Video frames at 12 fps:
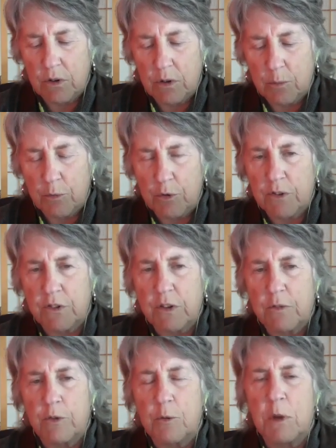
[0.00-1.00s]
prison
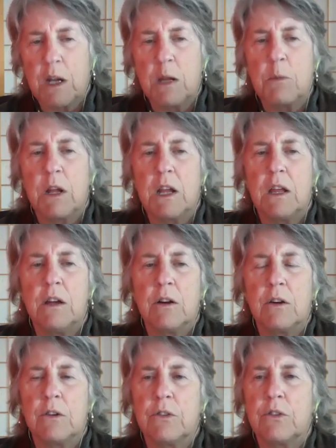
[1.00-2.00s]
for many, many
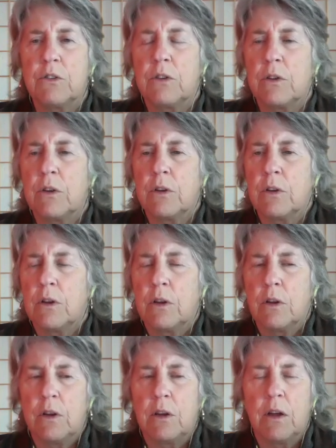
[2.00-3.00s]
years.
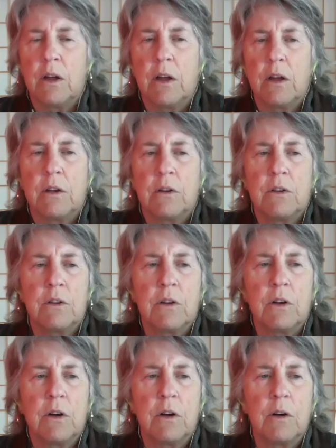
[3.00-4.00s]
And
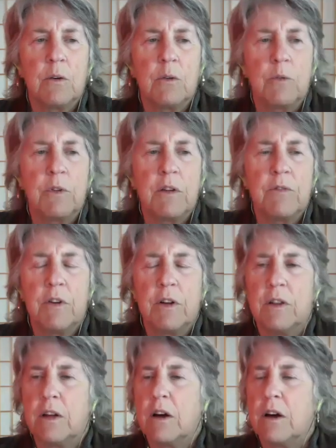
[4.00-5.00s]
when they
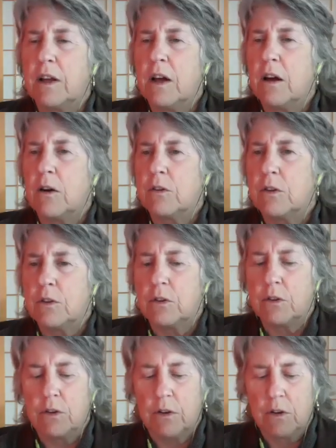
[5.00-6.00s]
finally got out,
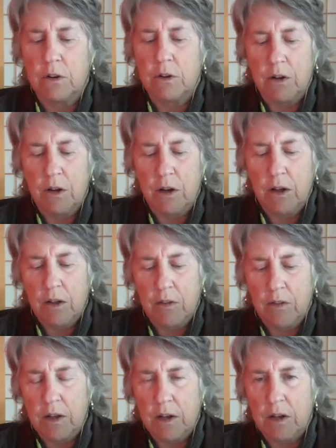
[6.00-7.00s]

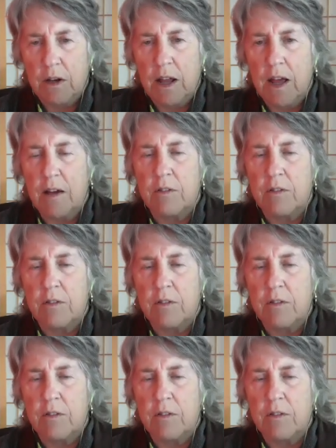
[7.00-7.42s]
they didn't have